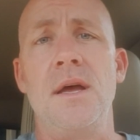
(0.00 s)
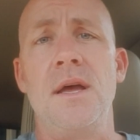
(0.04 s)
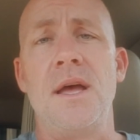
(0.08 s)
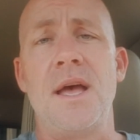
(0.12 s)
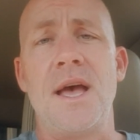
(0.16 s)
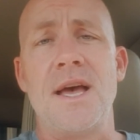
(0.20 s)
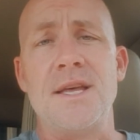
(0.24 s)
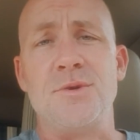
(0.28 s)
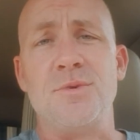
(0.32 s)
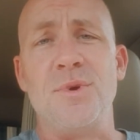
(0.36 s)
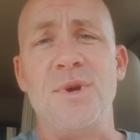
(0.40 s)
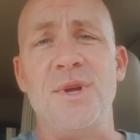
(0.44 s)

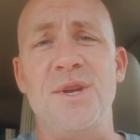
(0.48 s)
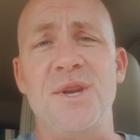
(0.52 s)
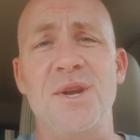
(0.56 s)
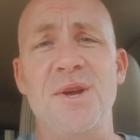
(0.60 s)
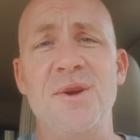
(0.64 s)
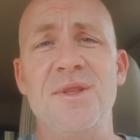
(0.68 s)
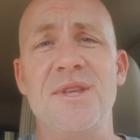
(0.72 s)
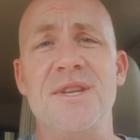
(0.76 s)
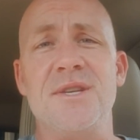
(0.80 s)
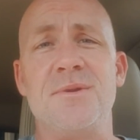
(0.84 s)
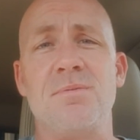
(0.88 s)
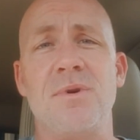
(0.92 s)
As we
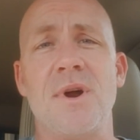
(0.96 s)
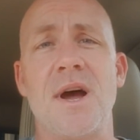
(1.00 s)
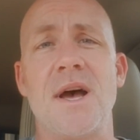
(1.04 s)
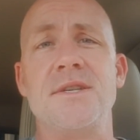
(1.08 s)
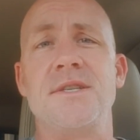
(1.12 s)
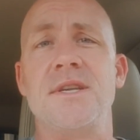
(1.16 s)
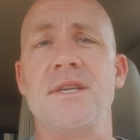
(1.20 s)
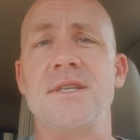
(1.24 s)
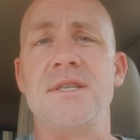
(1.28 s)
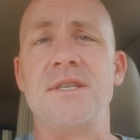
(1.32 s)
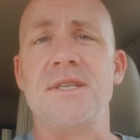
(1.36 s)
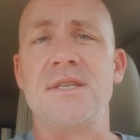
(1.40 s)
do this
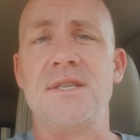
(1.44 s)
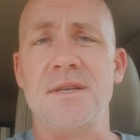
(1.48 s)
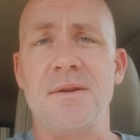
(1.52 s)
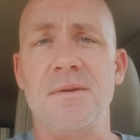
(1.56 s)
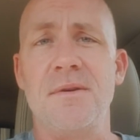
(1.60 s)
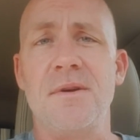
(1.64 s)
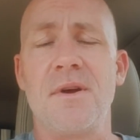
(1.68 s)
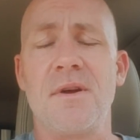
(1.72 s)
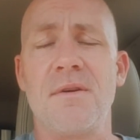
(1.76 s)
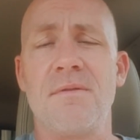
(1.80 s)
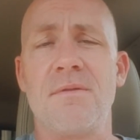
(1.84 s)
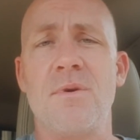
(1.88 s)
process, it's
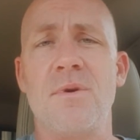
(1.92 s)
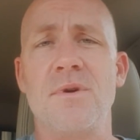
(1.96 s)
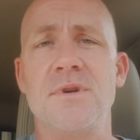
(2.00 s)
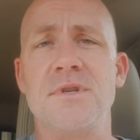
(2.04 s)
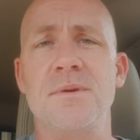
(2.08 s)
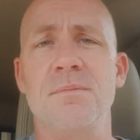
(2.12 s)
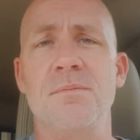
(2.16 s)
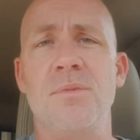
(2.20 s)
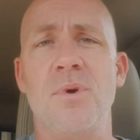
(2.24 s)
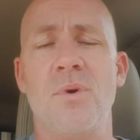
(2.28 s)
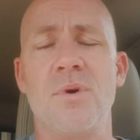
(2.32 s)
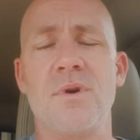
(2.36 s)
of course
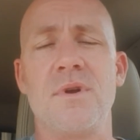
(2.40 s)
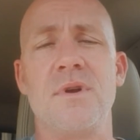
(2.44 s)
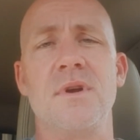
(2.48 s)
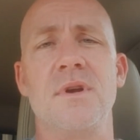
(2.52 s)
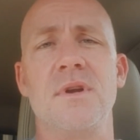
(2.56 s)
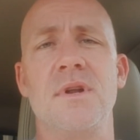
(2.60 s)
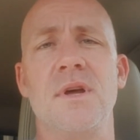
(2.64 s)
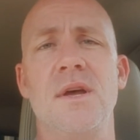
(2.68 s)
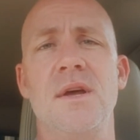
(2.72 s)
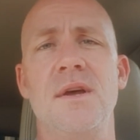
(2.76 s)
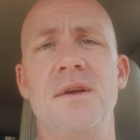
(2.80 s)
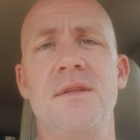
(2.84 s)

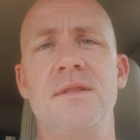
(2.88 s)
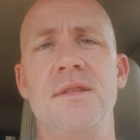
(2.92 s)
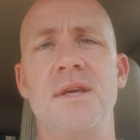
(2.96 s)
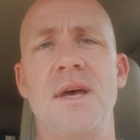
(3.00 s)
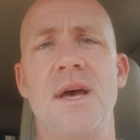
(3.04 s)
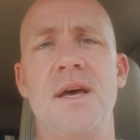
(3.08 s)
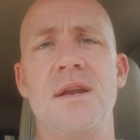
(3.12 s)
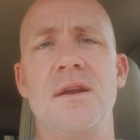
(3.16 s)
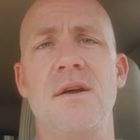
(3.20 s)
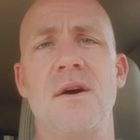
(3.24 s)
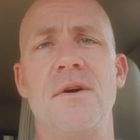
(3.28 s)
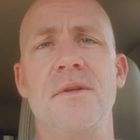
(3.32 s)
important
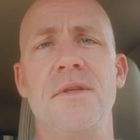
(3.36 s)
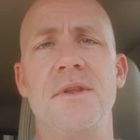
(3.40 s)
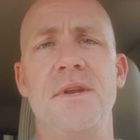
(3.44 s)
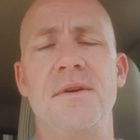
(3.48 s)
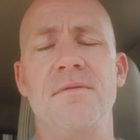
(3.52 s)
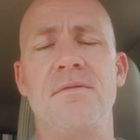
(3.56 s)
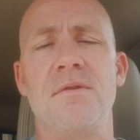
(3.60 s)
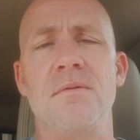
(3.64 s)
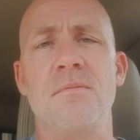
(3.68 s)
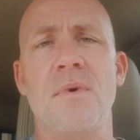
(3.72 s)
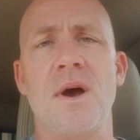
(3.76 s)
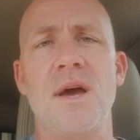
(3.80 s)
that all the
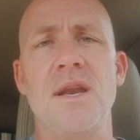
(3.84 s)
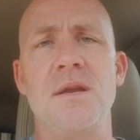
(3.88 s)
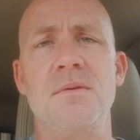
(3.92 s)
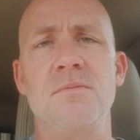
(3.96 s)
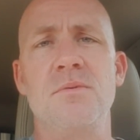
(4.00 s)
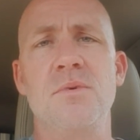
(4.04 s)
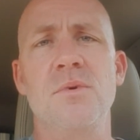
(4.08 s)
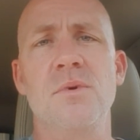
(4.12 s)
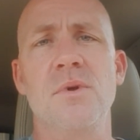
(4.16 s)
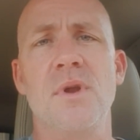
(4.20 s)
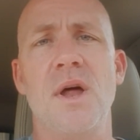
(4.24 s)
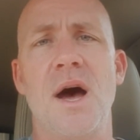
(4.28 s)
different mining
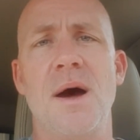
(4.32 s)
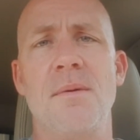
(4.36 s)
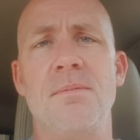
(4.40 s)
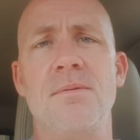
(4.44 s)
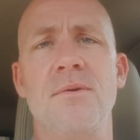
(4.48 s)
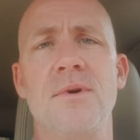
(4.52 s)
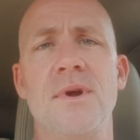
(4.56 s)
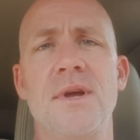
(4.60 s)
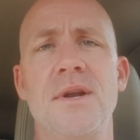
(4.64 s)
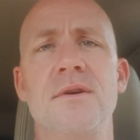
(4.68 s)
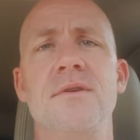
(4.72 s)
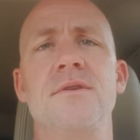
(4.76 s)
pool
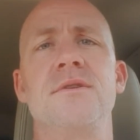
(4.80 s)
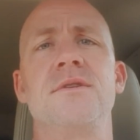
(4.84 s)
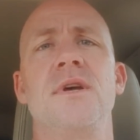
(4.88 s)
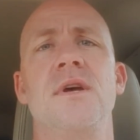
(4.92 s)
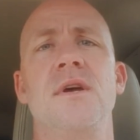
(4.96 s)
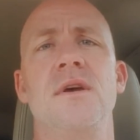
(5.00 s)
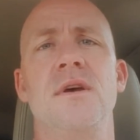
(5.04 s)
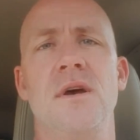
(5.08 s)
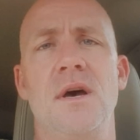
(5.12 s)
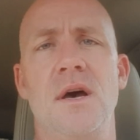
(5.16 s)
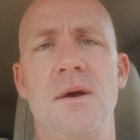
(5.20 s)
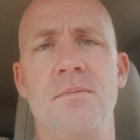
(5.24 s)
operators
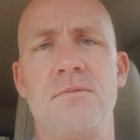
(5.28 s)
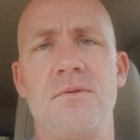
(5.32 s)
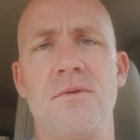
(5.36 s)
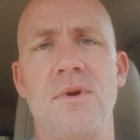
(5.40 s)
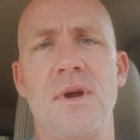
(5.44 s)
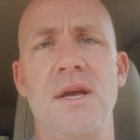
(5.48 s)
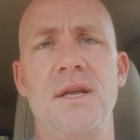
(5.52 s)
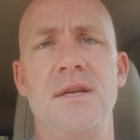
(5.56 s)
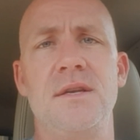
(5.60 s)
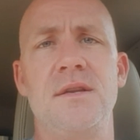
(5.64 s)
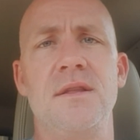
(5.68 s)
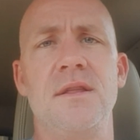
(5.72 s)

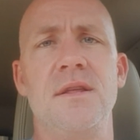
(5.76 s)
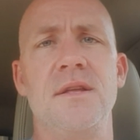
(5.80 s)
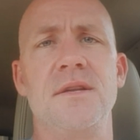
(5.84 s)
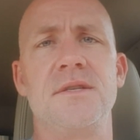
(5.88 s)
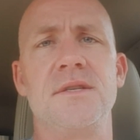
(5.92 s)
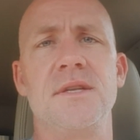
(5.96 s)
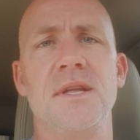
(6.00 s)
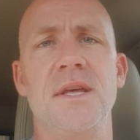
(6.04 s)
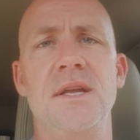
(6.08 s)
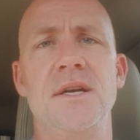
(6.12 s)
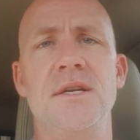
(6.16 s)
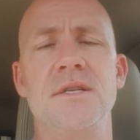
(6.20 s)
upgrade to
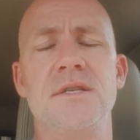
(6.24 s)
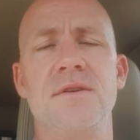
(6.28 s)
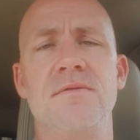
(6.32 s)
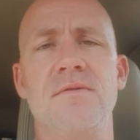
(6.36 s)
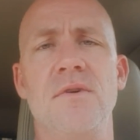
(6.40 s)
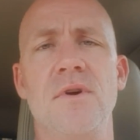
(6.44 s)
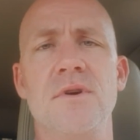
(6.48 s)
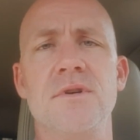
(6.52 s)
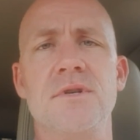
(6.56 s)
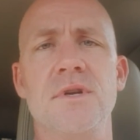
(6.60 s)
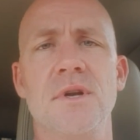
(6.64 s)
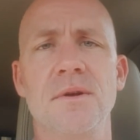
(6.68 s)
this latest
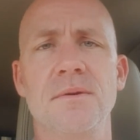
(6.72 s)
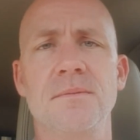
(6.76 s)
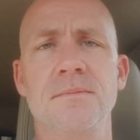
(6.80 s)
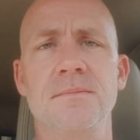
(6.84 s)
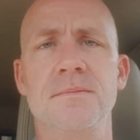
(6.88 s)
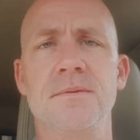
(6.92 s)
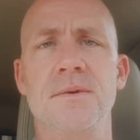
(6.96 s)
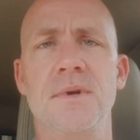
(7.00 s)
version.